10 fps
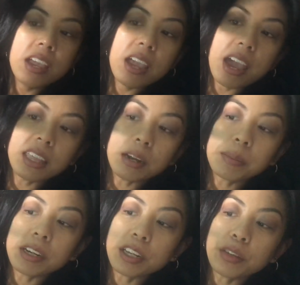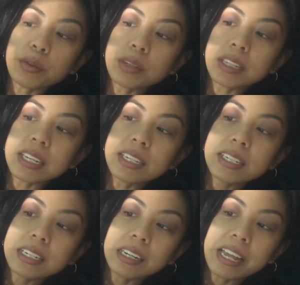and then I'm gonna use this
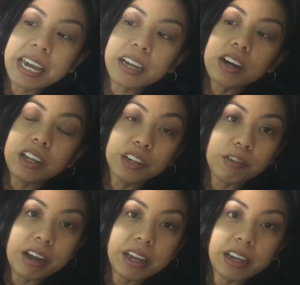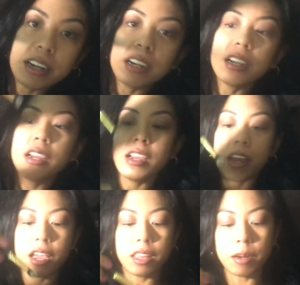slate color right here.
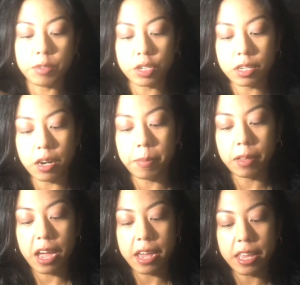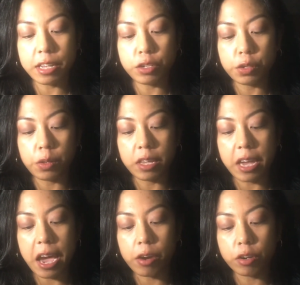And then I'm just gonna apply that to the
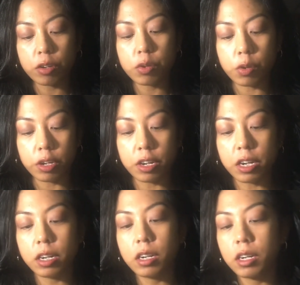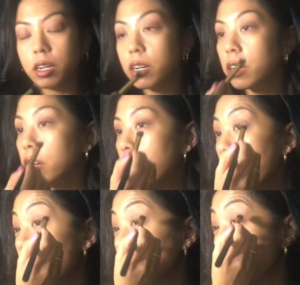outer corner
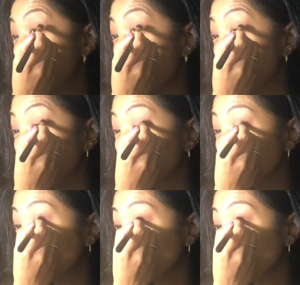of my eyes.